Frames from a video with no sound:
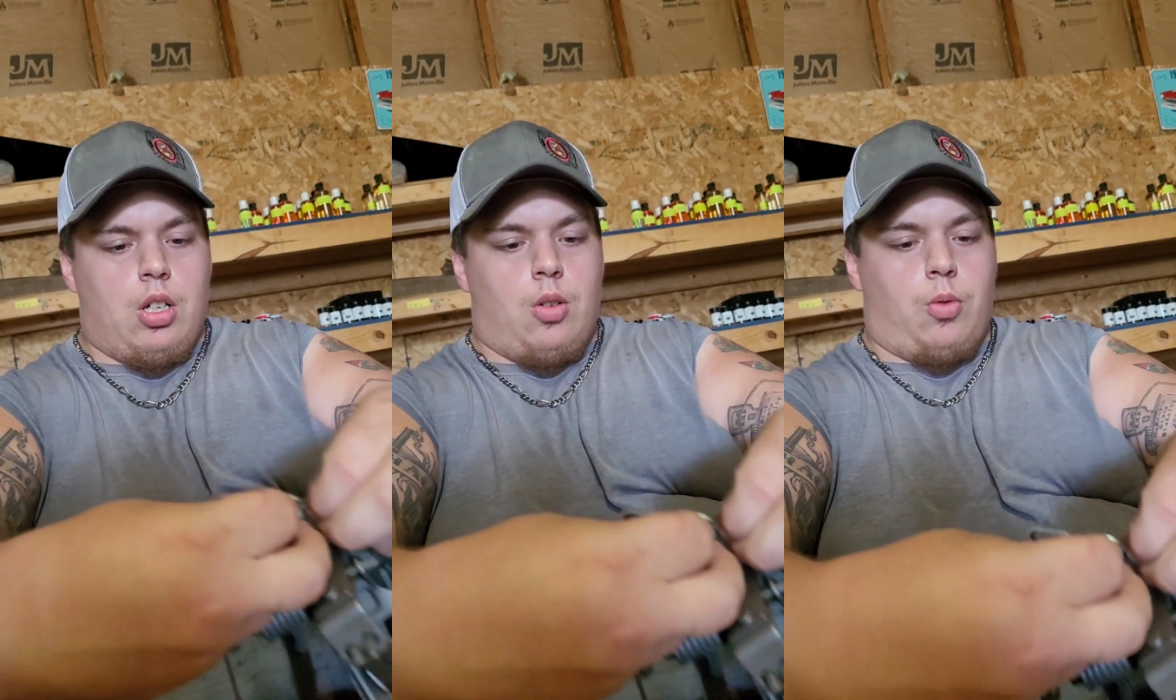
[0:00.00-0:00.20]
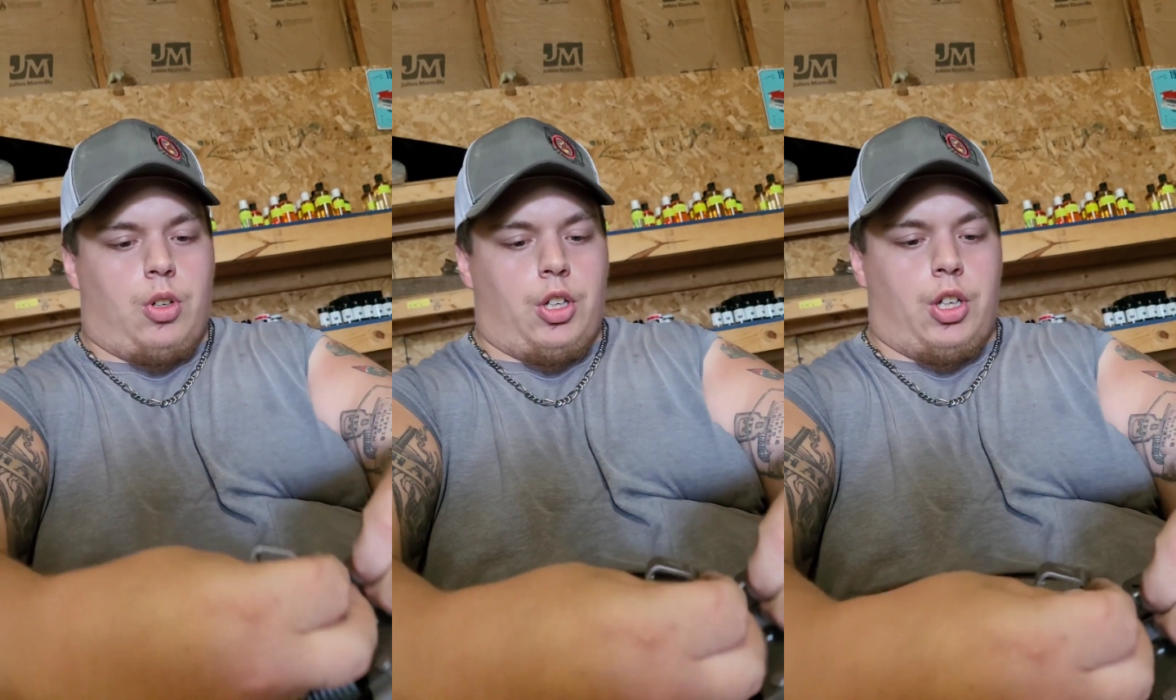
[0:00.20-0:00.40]

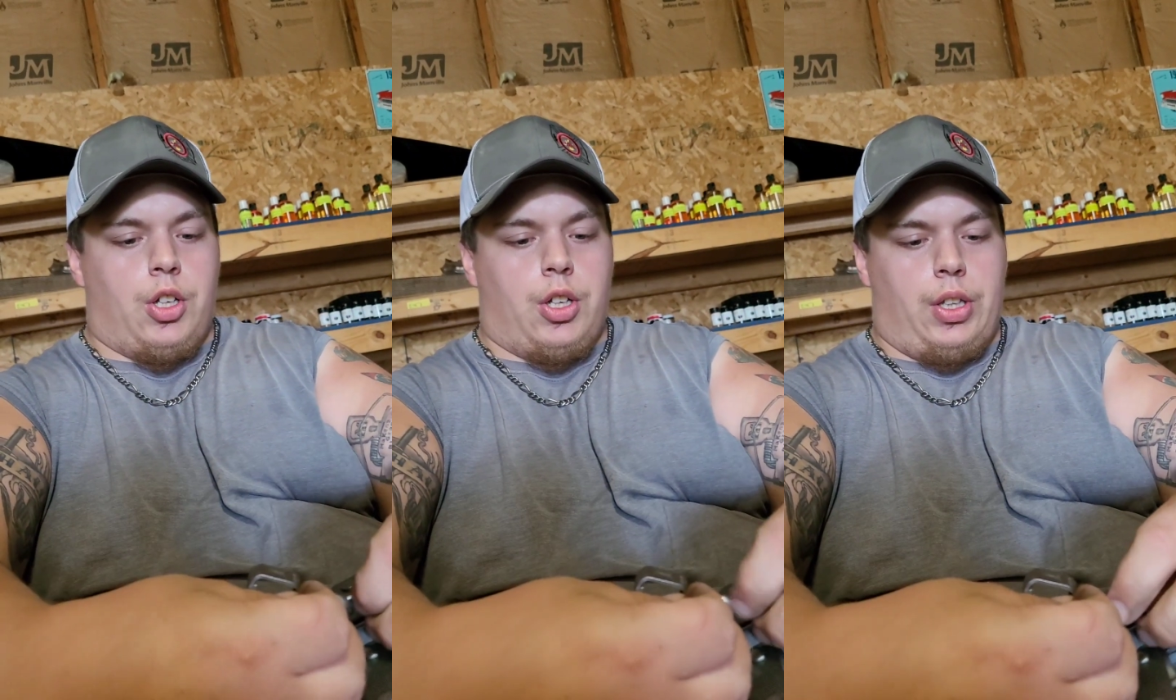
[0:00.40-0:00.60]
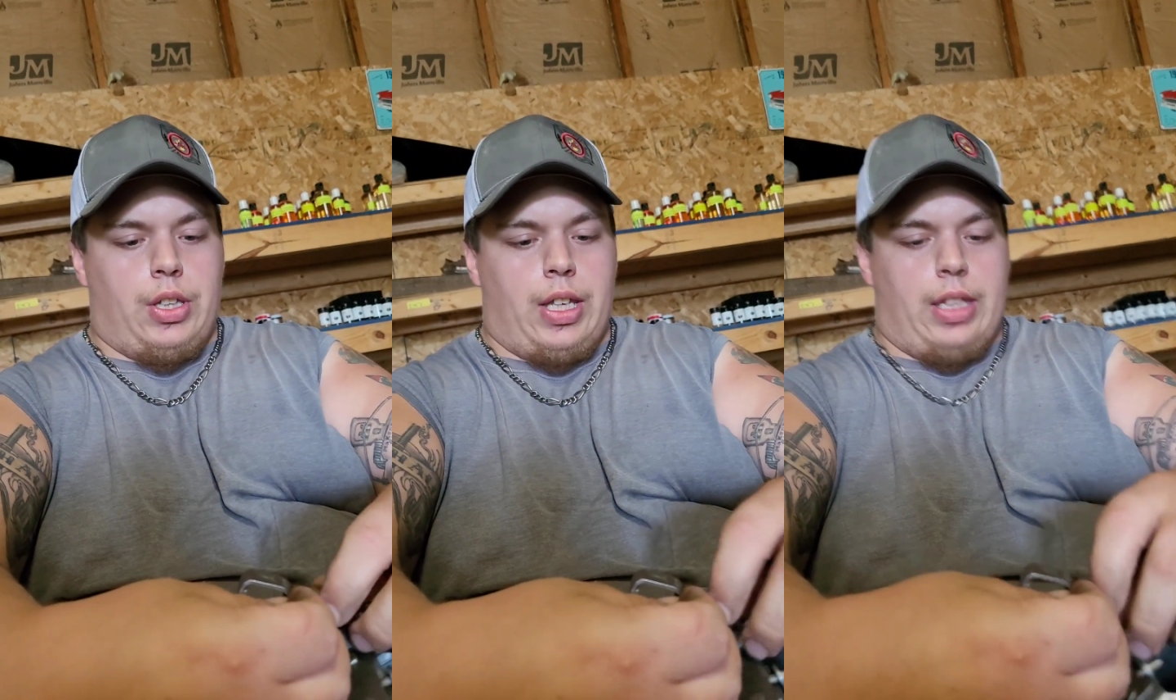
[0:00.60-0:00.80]
We're going to
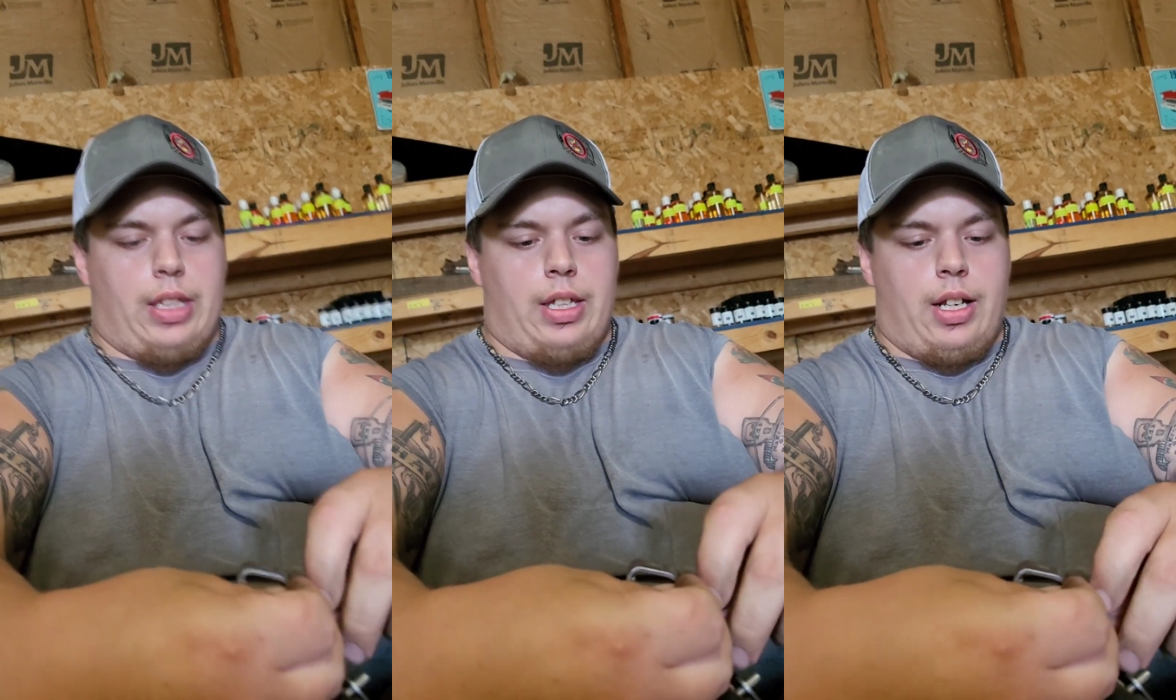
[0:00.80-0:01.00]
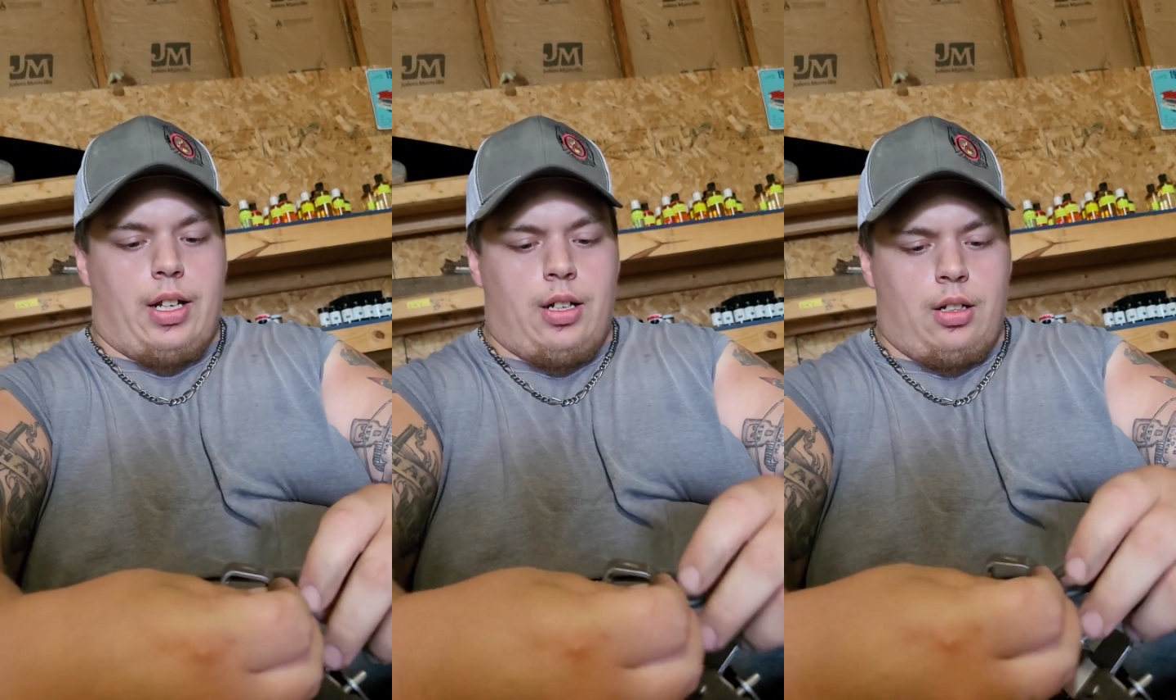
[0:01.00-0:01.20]
hook that
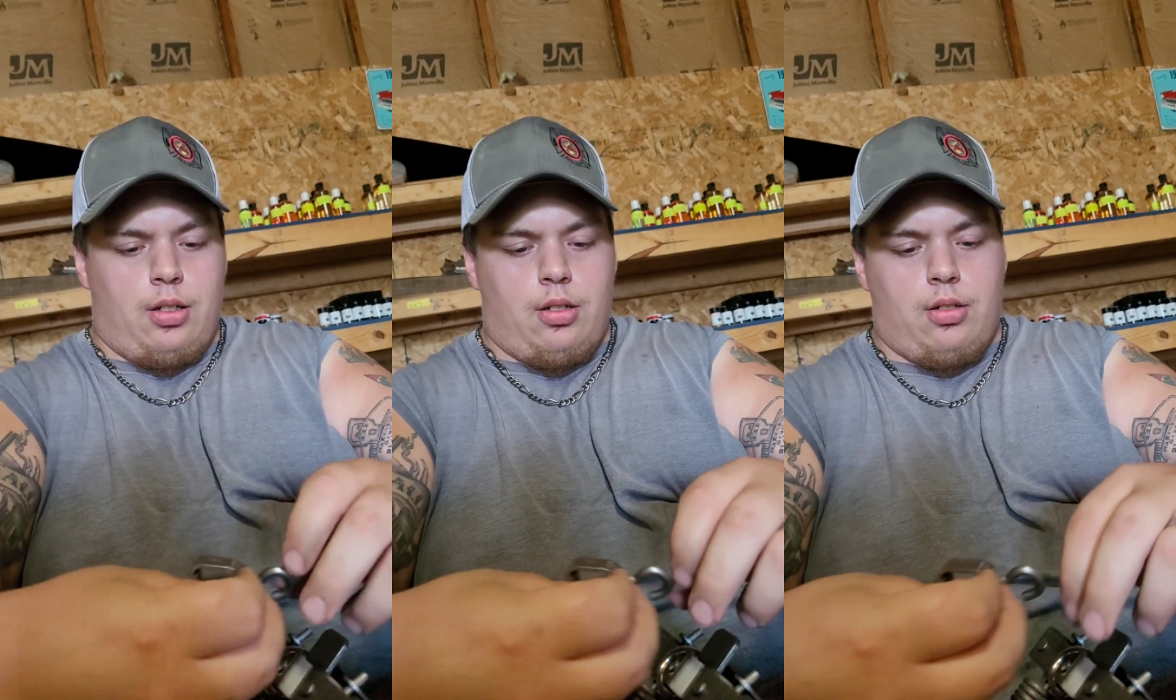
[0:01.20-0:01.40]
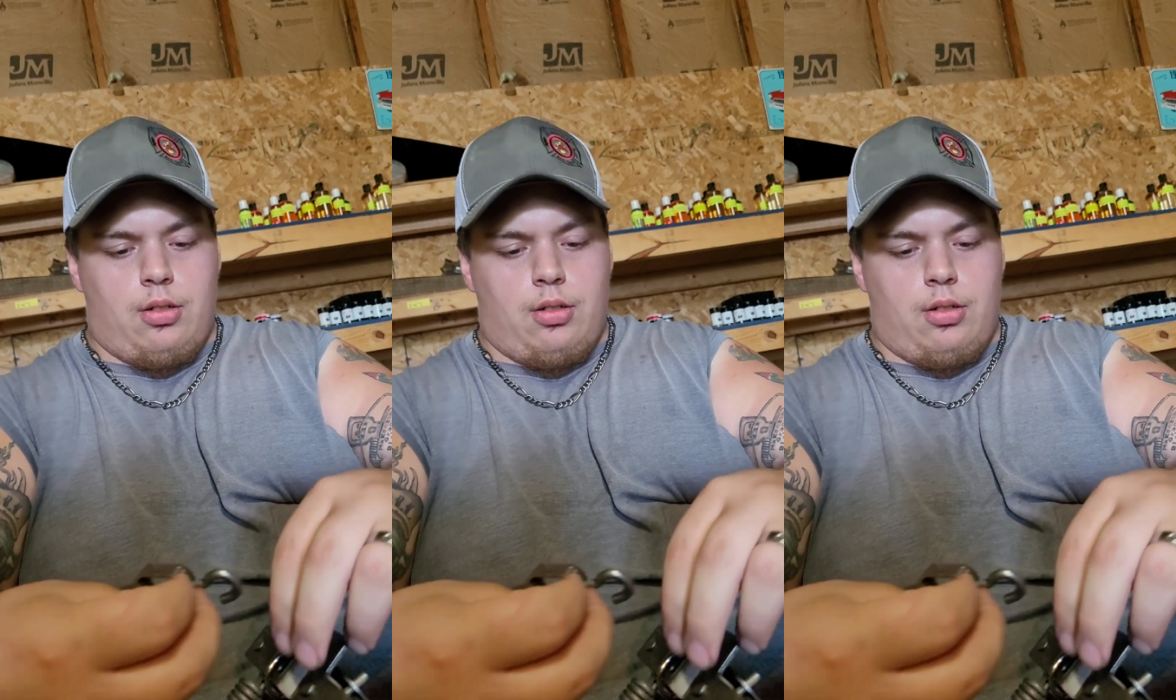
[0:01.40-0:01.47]
there.